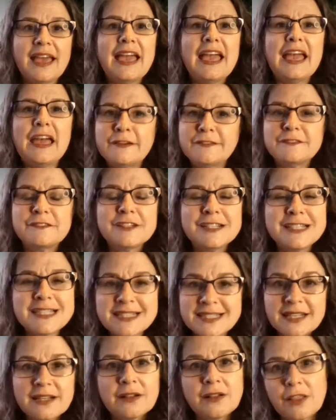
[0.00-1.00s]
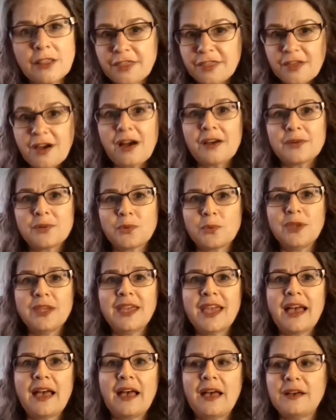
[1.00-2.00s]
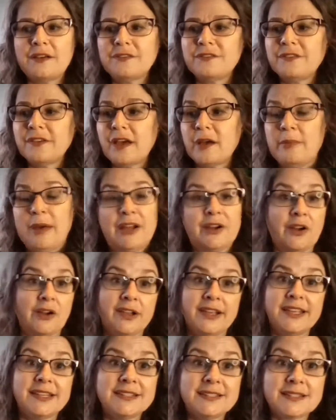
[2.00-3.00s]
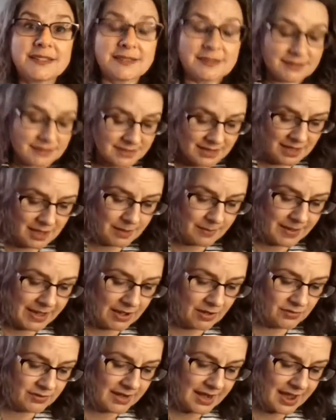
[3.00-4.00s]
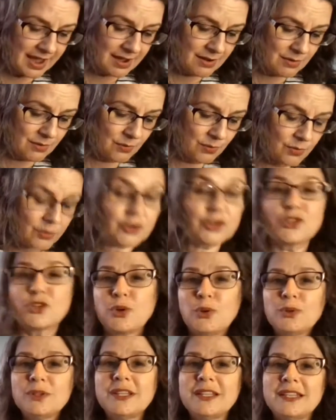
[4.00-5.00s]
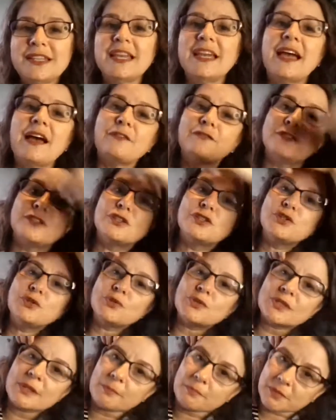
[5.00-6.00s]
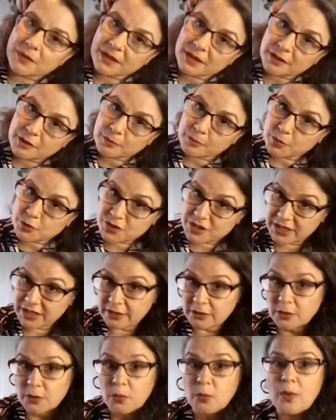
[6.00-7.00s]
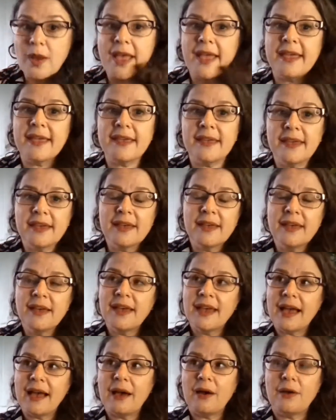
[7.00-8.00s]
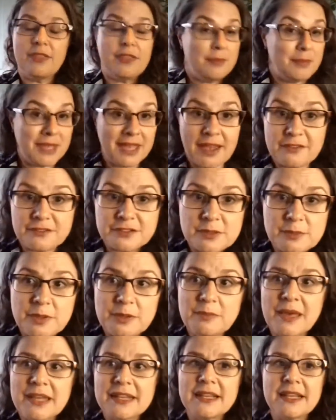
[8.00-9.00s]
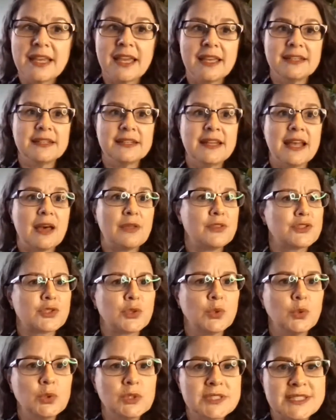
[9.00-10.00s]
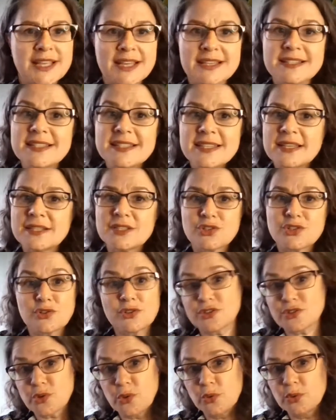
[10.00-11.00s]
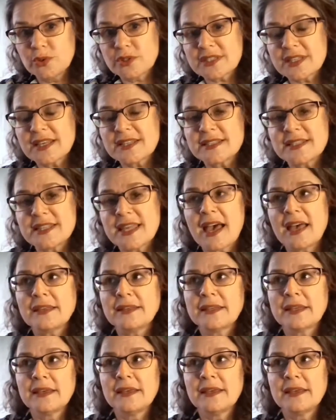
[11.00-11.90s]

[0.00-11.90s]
Every single thought we have about our kids, about how we're told that they have to do something in a particular way, how they may have to be medicated, how the school says this or the school says that.